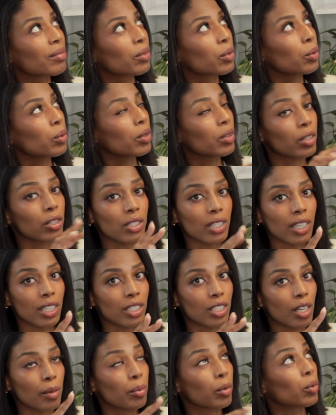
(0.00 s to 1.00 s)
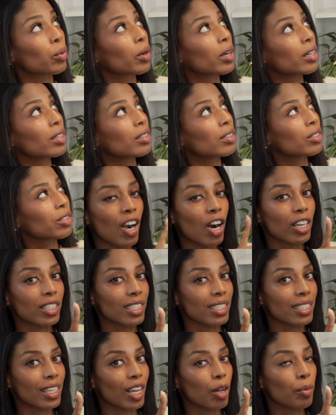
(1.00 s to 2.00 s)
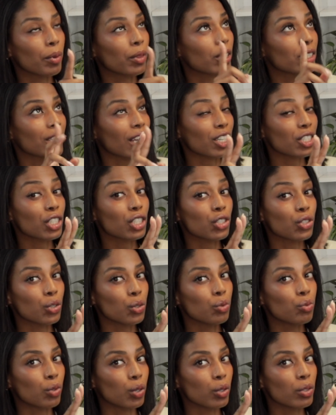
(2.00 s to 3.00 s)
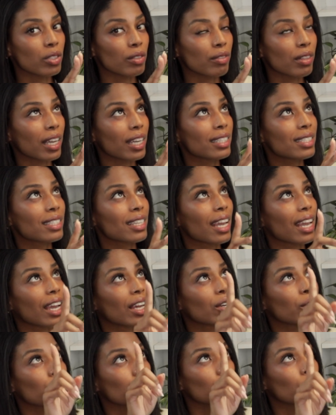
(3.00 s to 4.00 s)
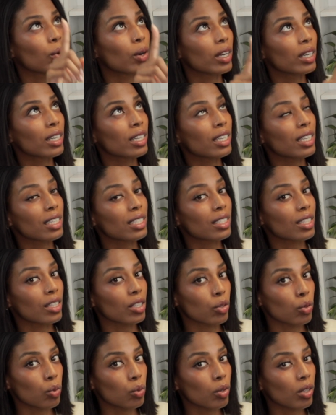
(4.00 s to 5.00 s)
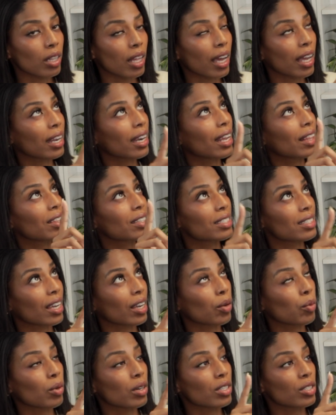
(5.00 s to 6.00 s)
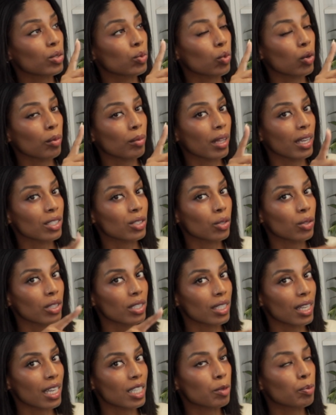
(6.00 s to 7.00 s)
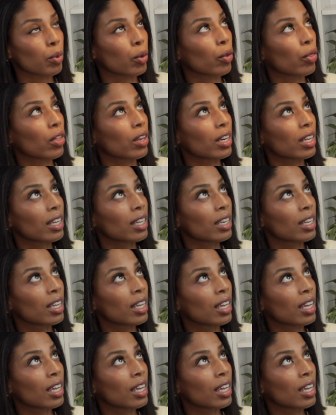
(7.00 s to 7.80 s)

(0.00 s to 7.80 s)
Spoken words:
Ooh, and there's like a double one. Hard to tell, but there's actually 2 rows of lights, and one is the cool light and the second one is the warm light. So this has both in it.